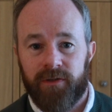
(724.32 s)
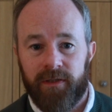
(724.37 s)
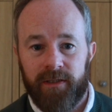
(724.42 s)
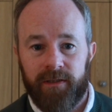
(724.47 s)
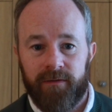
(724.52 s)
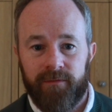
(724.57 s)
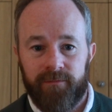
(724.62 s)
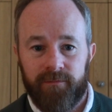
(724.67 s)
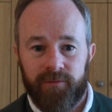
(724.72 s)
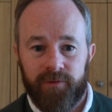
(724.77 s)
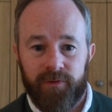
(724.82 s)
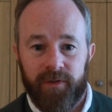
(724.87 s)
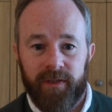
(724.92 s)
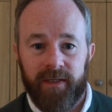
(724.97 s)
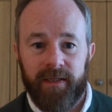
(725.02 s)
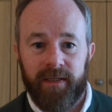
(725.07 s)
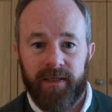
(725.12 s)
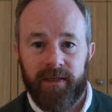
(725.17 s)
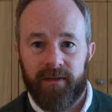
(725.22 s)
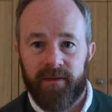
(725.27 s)
3 to 3
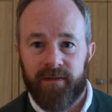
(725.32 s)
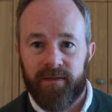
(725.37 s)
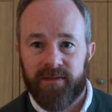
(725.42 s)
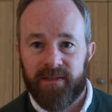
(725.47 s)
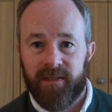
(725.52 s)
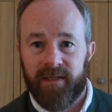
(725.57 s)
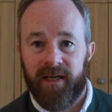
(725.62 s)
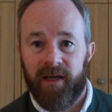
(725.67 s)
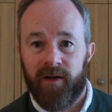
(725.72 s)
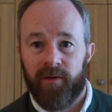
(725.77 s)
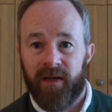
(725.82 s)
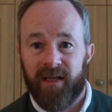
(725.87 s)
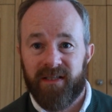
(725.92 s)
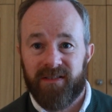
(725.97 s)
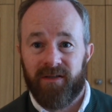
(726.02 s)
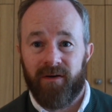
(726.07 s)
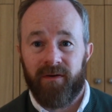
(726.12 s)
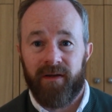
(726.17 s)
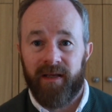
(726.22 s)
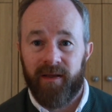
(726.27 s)
years and how that's
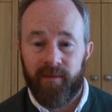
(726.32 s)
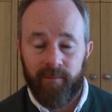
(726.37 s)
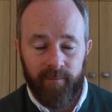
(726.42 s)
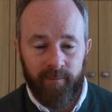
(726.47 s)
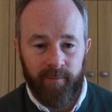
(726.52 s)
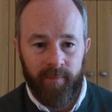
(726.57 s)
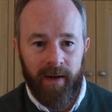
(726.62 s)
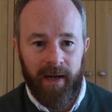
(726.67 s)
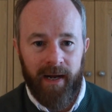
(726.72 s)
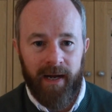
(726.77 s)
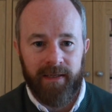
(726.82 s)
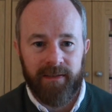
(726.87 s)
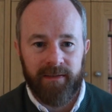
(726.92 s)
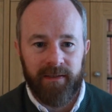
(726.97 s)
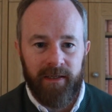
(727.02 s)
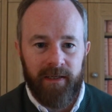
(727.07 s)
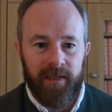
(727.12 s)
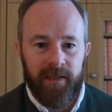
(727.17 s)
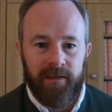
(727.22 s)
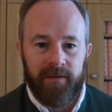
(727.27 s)
going to impact
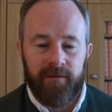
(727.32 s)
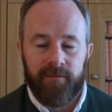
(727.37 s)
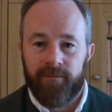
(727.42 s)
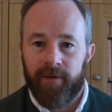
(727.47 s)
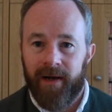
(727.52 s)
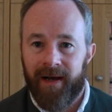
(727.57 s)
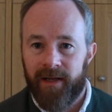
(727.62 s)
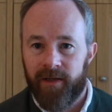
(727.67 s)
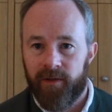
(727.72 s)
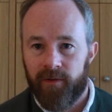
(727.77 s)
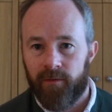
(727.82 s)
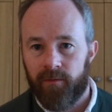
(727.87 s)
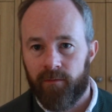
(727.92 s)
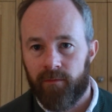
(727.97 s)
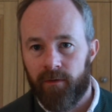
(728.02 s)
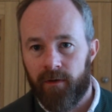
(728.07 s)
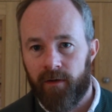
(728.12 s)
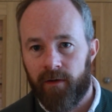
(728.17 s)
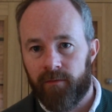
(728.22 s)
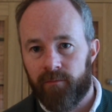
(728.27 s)
the
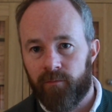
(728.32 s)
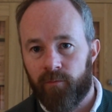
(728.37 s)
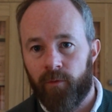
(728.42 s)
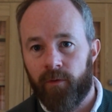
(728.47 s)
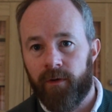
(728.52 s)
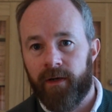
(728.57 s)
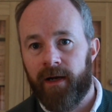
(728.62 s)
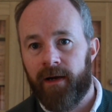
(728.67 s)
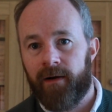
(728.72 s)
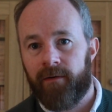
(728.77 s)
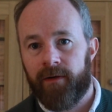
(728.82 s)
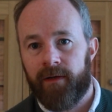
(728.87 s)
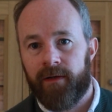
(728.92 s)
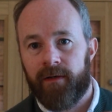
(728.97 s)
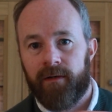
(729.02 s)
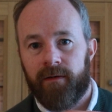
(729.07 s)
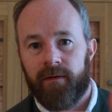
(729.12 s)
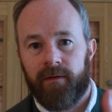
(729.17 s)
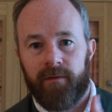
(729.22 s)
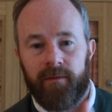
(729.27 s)
value on one
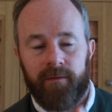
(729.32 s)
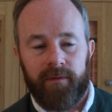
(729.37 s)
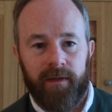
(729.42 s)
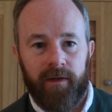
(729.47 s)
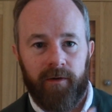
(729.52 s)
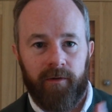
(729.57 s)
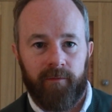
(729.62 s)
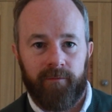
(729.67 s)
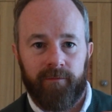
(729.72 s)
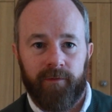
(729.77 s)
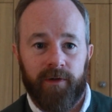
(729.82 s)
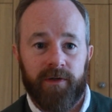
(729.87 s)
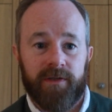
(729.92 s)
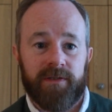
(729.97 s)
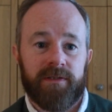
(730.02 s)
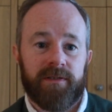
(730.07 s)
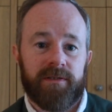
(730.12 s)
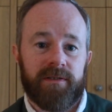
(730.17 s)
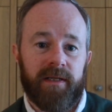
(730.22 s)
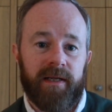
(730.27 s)
area
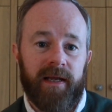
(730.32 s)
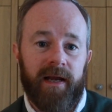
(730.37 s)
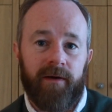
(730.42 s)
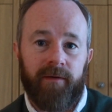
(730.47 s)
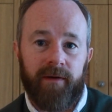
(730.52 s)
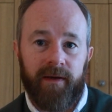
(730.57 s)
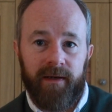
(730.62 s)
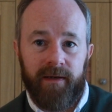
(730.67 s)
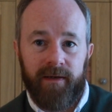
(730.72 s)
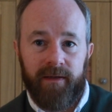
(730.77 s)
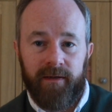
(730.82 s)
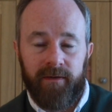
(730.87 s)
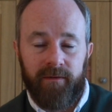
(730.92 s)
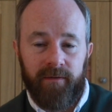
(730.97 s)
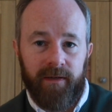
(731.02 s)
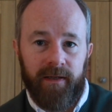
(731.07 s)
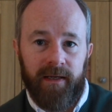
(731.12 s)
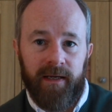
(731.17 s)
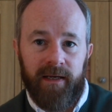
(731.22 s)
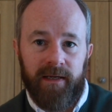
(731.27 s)
versus an area that
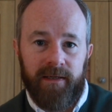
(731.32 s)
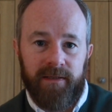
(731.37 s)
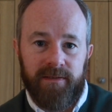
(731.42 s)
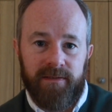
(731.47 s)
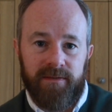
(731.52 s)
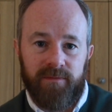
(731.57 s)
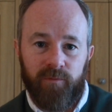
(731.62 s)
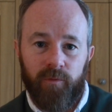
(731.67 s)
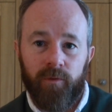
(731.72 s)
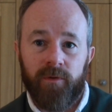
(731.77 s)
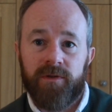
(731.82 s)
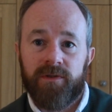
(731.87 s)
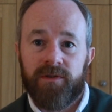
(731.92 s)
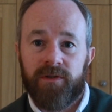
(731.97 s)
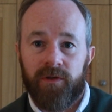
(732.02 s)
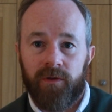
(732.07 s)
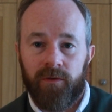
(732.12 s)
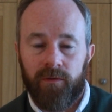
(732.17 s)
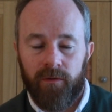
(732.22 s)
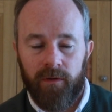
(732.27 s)
only has one
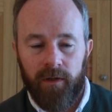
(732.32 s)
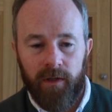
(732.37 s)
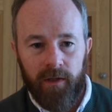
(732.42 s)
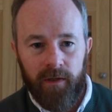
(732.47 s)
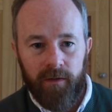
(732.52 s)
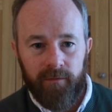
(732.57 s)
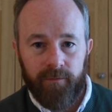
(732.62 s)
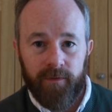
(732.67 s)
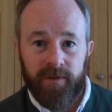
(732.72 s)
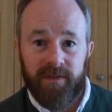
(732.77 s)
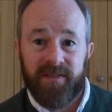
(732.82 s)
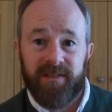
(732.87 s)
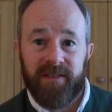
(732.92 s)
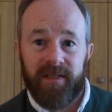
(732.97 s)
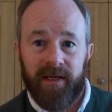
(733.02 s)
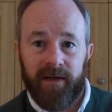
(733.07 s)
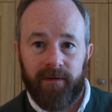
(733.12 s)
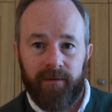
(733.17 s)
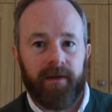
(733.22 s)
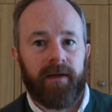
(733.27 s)
school versus
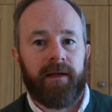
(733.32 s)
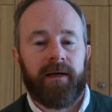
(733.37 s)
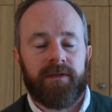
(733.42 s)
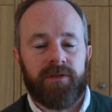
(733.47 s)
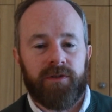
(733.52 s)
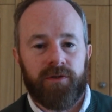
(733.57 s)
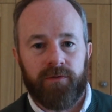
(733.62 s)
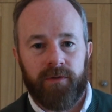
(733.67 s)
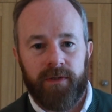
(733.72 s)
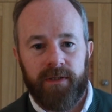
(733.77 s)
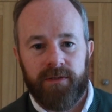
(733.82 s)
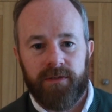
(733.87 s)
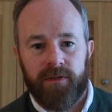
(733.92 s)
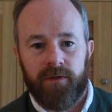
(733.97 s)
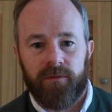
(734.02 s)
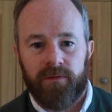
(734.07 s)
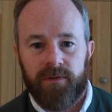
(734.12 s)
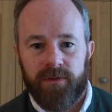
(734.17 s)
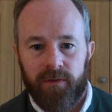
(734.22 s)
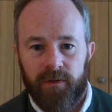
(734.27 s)
an area that has 3
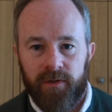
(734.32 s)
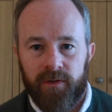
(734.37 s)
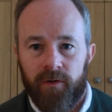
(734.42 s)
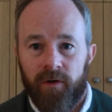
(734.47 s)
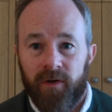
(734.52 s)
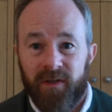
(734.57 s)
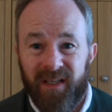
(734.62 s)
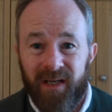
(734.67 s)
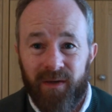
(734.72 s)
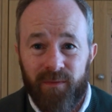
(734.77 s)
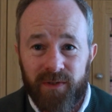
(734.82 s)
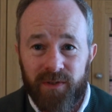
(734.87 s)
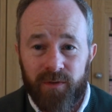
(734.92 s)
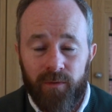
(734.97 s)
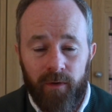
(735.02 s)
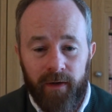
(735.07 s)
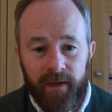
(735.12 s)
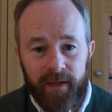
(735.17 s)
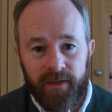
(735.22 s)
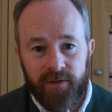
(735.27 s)
schools. So I thought that was
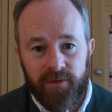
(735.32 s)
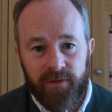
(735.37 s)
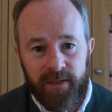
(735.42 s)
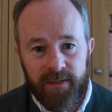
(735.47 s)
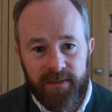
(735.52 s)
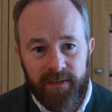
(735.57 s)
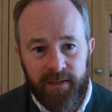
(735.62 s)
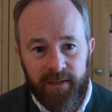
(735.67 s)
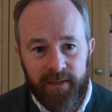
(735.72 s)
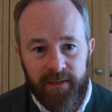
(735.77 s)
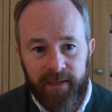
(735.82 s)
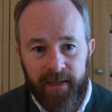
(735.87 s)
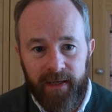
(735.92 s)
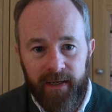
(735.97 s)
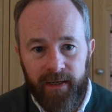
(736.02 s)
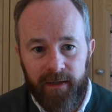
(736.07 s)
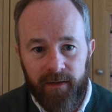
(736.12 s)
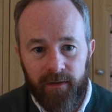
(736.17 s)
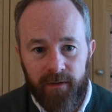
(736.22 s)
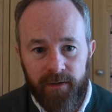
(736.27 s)
quite interesting that the
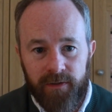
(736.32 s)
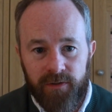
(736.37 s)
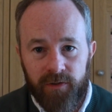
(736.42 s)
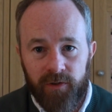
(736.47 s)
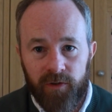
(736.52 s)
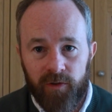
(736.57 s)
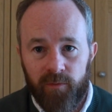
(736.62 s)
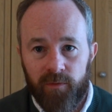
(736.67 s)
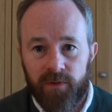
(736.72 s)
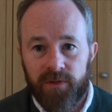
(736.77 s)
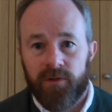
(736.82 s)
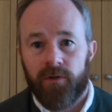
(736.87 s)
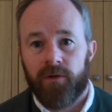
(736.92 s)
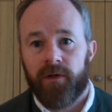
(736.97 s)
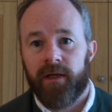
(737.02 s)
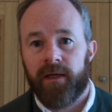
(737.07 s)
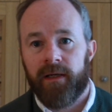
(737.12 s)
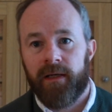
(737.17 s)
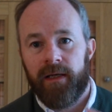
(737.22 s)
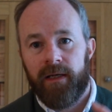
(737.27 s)
AI tool was
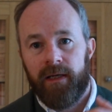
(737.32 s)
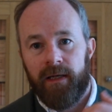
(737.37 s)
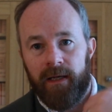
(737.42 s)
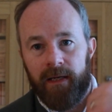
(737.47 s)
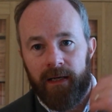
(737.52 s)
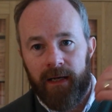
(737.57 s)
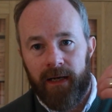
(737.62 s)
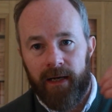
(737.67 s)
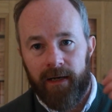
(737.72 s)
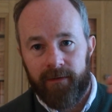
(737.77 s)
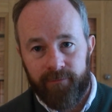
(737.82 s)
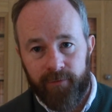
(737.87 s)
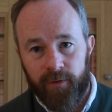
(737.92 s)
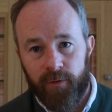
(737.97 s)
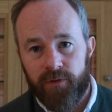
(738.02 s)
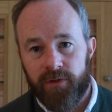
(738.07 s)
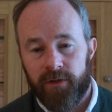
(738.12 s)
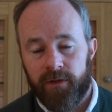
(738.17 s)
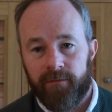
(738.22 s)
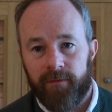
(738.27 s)
looking at
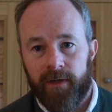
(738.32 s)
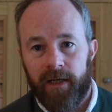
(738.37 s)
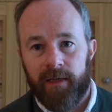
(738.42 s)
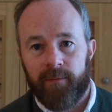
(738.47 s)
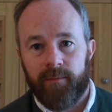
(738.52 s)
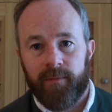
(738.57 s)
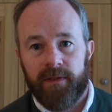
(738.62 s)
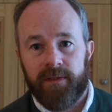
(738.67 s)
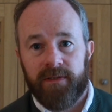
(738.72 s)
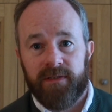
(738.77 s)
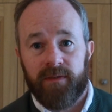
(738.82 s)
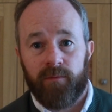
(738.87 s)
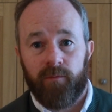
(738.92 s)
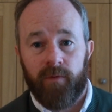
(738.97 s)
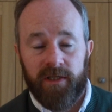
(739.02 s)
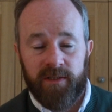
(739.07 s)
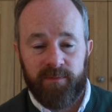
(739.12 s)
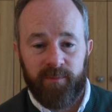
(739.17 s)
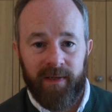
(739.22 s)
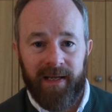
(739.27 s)
future developments and
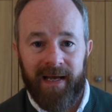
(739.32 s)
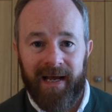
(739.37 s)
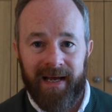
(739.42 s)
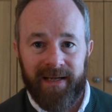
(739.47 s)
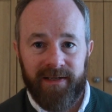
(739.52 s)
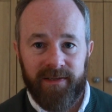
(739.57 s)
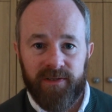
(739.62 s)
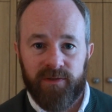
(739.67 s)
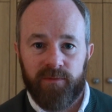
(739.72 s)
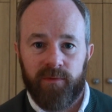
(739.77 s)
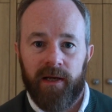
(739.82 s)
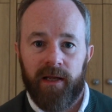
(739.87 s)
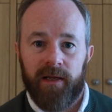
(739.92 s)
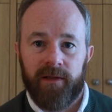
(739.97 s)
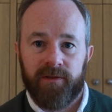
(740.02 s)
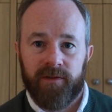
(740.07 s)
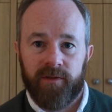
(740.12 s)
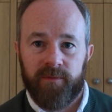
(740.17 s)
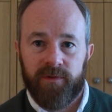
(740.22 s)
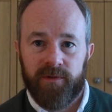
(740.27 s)
what's planned as well
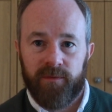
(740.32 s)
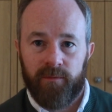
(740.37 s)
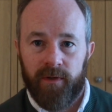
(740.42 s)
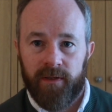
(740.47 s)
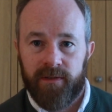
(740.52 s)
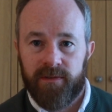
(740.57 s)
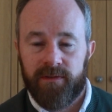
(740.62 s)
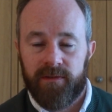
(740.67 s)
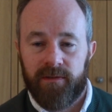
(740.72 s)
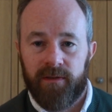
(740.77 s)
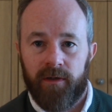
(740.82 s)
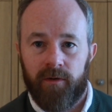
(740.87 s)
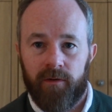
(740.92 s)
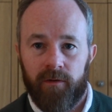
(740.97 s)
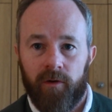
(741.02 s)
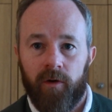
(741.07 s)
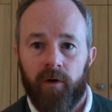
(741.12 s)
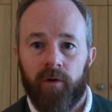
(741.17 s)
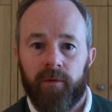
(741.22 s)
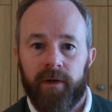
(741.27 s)
in terms of what's
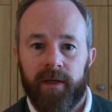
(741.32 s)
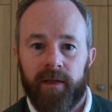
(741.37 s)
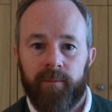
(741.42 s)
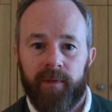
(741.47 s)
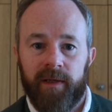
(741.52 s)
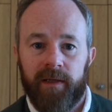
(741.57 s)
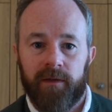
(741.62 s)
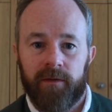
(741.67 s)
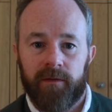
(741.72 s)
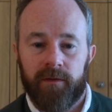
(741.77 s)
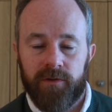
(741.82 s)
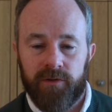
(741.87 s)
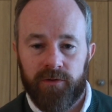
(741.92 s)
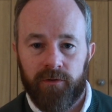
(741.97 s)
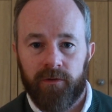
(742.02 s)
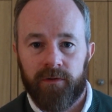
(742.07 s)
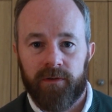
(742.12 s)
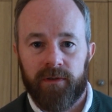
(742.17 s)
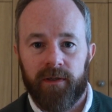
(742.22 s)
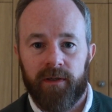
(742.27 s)
already being
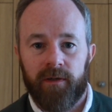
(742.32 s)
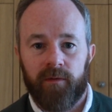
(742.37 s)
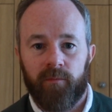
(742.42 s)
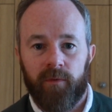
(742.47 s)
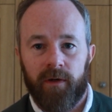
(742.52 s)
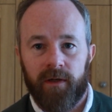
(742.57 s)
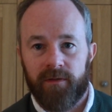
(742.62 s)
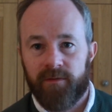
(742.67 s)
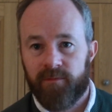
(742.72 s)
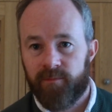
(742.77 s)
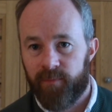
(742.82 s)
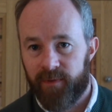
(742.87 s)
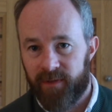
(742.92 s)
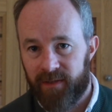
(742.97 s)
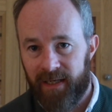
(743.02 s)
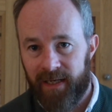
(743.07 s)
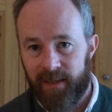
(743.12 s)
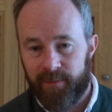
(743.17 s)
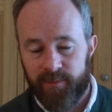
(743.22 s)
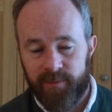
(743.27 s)
constructed and what
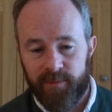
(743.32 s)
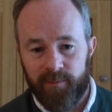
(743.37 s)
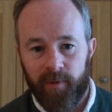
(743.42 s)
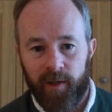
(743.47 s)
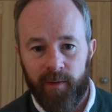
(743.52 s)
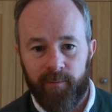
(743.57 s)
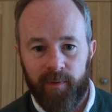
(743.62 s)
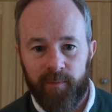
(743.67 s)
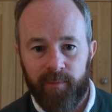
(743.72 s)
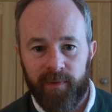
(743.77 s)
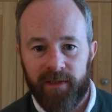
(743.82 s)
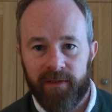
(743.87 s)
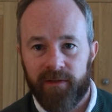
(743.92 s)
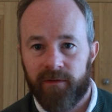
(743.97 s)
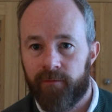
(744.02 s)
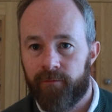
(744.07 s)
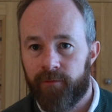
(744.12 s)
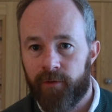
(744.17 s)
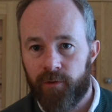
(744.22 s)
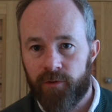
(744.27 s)
perhaps might be built in
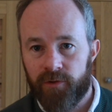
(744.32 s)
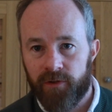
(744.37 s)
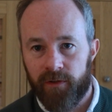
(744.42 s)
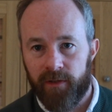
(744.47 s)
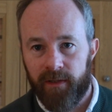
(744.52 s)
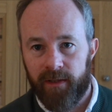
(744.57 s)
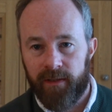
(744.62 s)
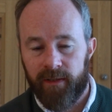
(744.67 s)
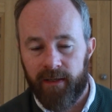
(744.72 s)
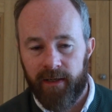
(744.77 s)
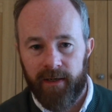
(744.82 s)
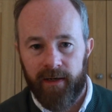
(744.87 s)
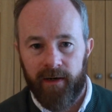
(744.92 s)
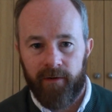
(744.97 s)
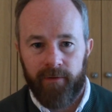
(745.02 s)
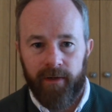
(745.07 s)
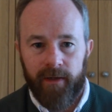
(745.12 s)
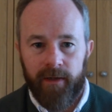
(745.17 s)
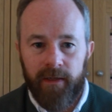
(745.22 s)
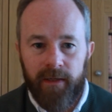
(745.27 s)
the future in that
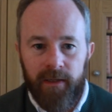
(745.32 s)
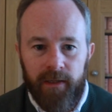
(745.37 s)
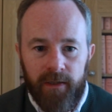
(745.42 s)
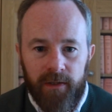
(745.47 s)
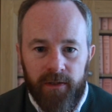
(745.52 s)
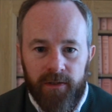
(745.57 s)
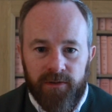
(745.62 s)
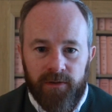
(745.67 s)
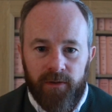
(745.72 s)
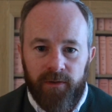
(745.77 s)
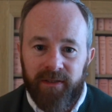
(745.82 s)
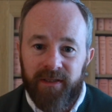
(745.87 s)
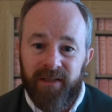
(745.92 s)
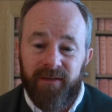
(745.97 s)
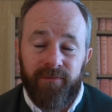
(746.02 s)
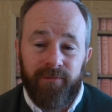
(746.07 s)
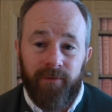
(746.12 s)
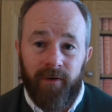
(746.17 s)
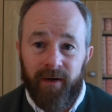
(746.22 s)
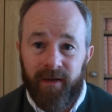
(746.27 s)
area. So I
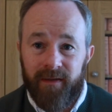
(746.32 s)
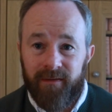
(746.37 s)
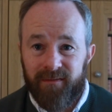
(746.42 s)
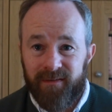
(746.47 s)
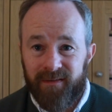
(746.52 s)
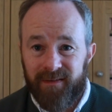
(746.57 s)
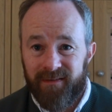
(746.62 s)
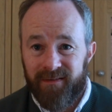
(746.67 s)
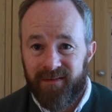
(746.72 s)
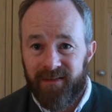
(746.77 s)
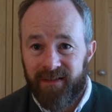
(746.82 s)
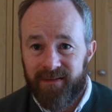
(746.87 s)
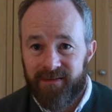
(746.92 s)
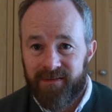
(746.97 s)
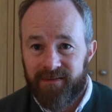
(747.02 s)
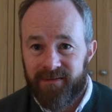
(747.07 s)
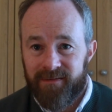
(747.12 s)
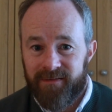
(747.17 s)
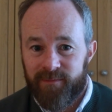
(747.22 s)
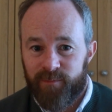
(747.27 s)
did find that
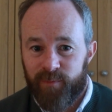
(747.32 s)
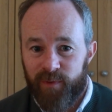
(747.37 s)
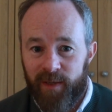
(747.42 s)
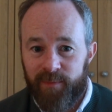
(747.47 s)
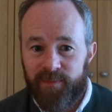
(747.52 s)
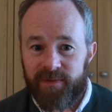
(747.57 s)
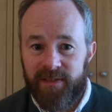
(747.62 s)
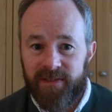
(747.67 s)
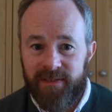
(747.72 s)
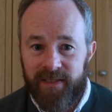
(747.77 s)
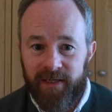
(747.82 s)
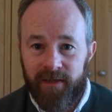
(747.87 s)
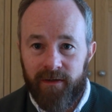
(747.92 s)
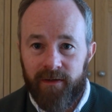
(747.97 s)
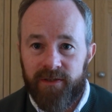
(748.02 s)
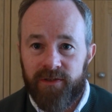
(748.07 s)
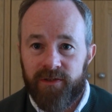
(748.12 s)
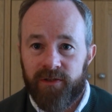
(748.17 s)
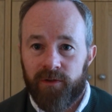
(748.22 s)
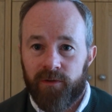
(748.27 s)
perhaps this
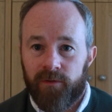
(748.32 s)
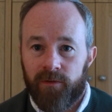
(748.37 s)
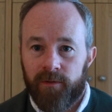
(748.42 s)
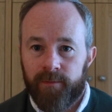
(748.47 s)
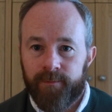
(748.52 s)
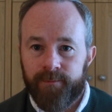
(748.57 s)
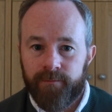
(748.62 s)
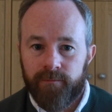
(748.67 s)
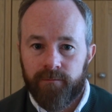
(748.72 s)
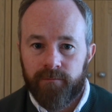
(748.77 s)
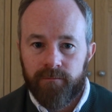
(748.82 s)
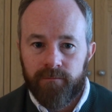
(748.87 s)
AI tool